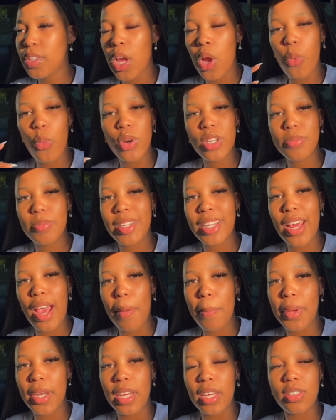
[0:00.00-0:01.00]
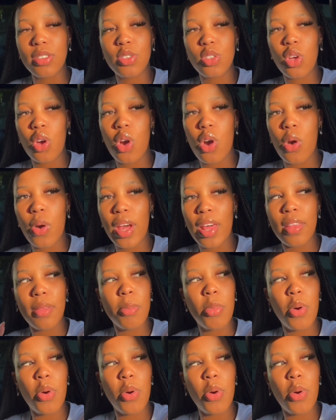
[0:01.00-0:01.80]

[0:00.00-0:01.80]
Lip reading: what's been happening. So in the